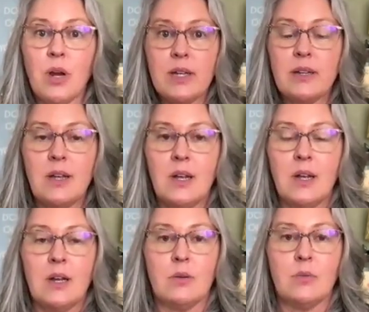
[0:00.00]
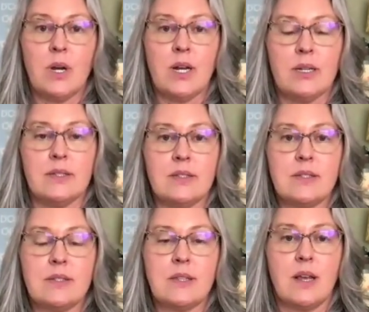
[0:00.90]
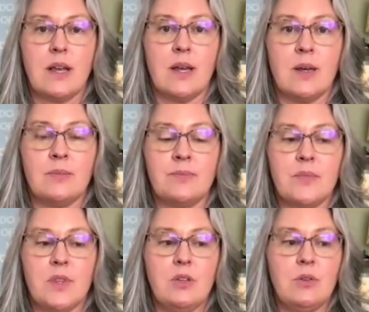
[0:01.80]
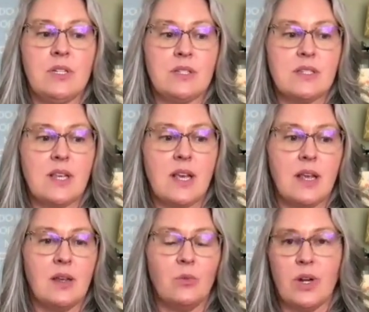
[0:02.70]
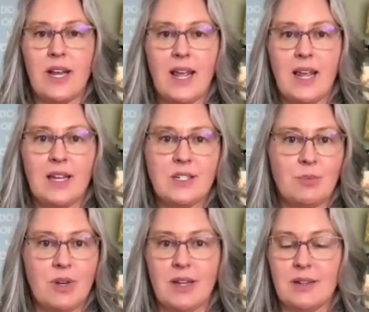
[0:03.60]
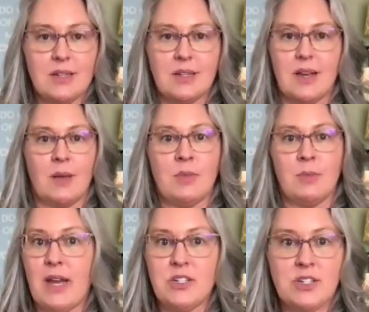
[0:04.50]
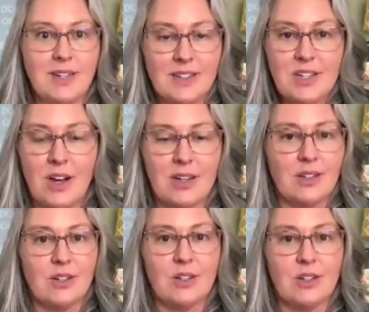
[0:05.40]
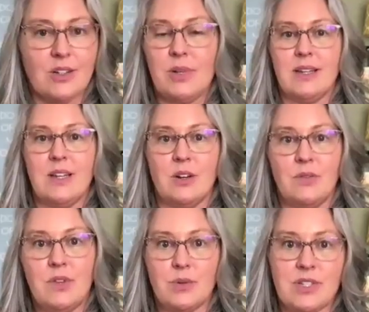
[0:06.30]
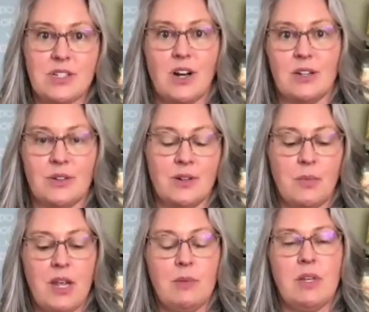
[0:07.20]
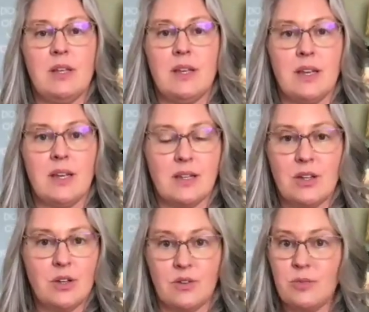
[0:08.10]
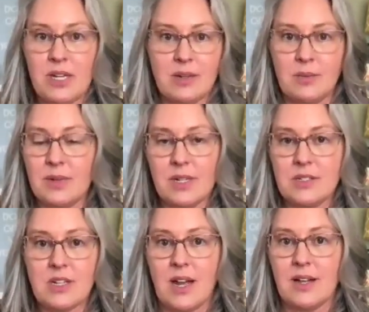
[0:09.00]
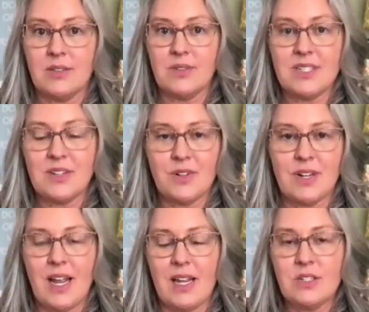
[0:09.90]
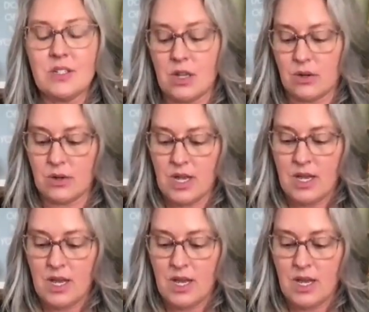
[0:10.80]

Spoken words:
one was, you didn't say what age, but I'm imagining a toddler. But, if there was a toddler and a baby, it could have been a child of a different age. So